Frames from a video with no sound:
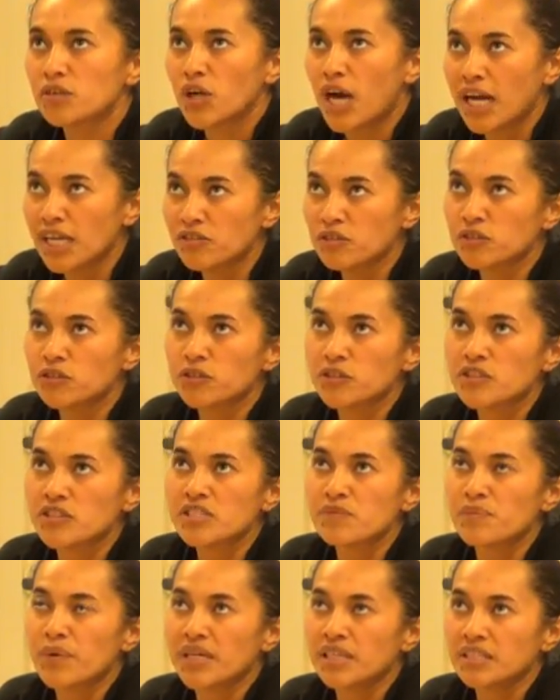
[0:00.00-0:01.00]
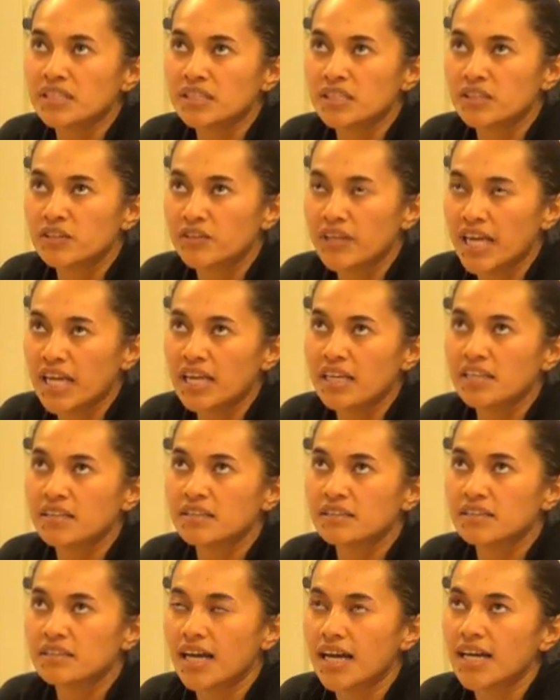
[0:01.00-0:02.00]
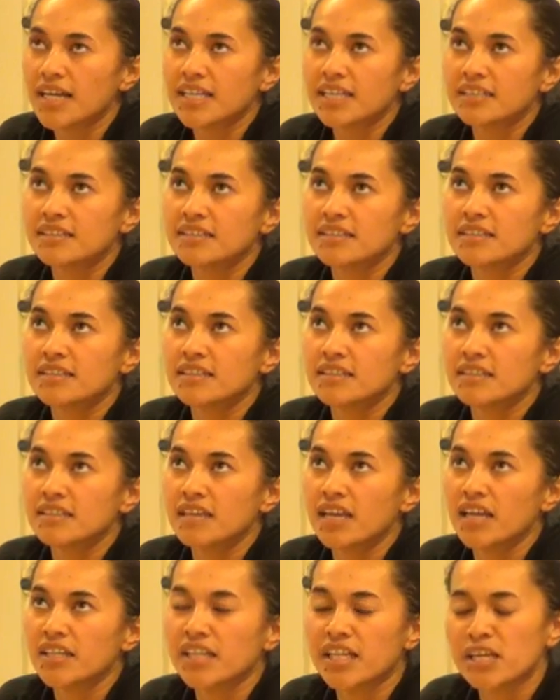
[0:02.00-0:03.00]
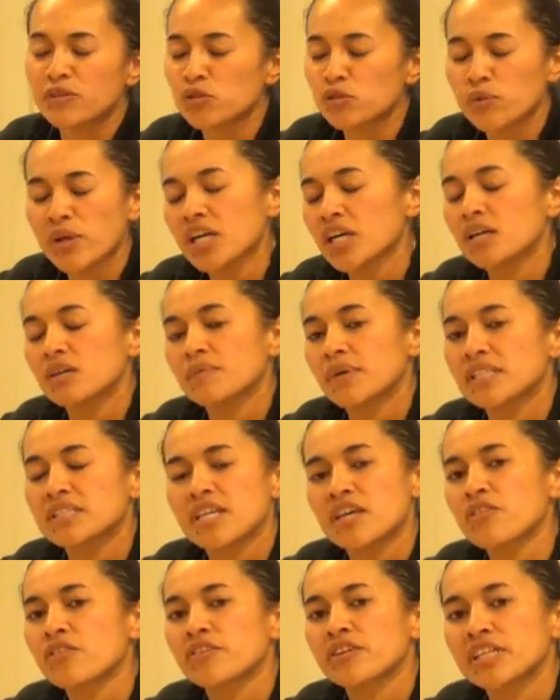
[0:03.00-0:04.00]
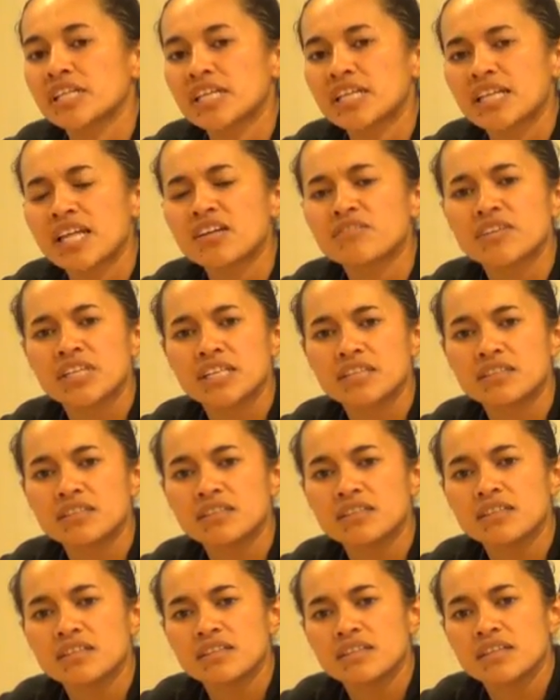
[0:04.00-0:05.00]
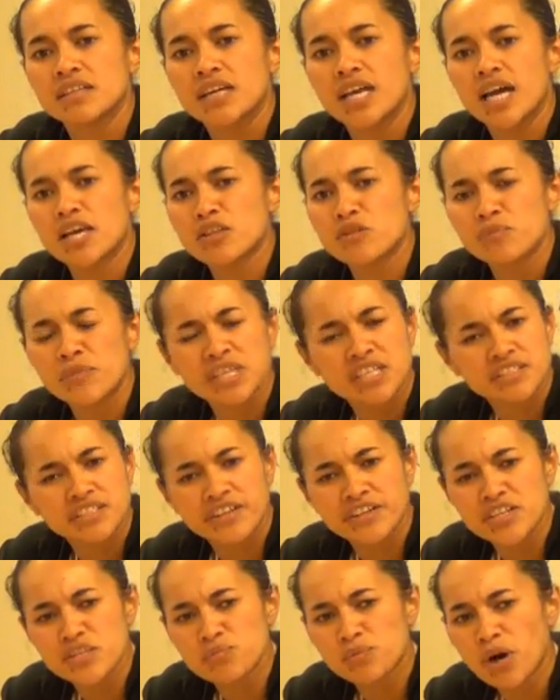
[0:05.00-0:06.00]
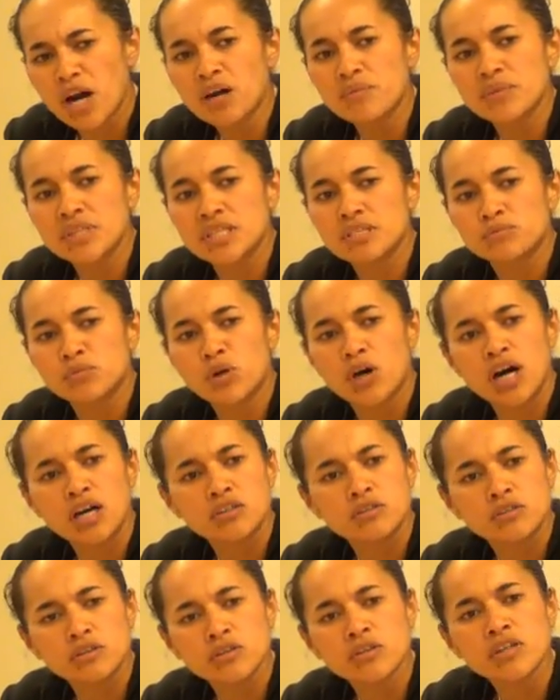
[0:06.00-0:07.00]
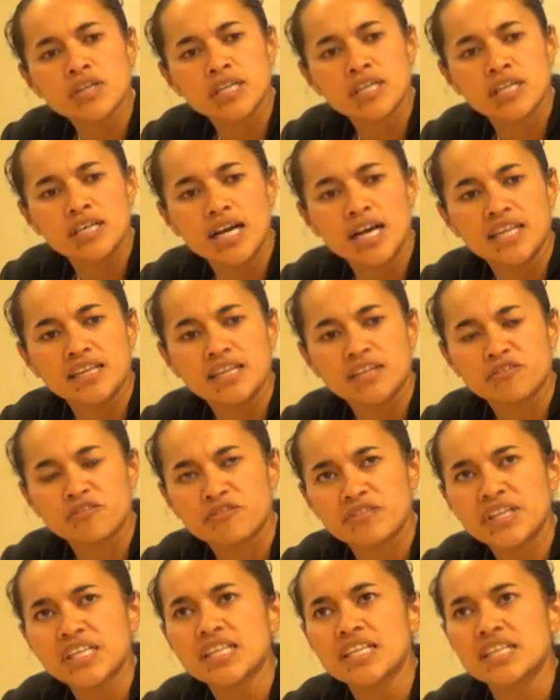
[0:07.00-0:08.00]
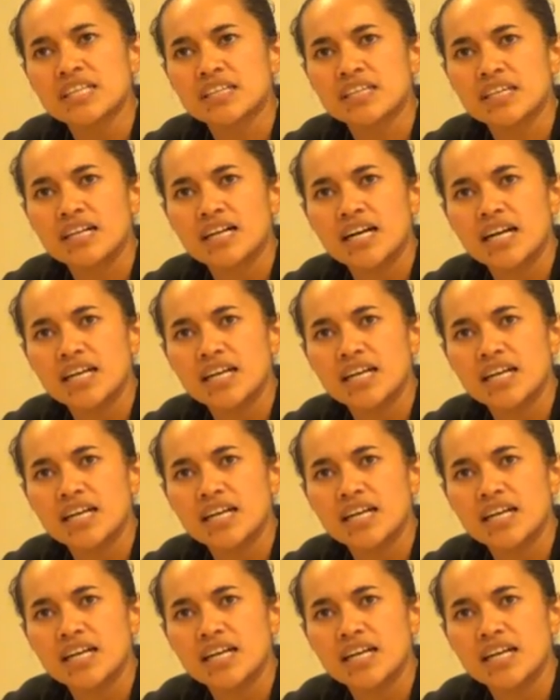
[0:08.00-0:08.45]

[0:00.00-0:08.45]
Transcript: I would go to sleep at 8, 9, and then I would wake up at 10:30, 11, and the military is bombing Pohakuloa, and that feeling,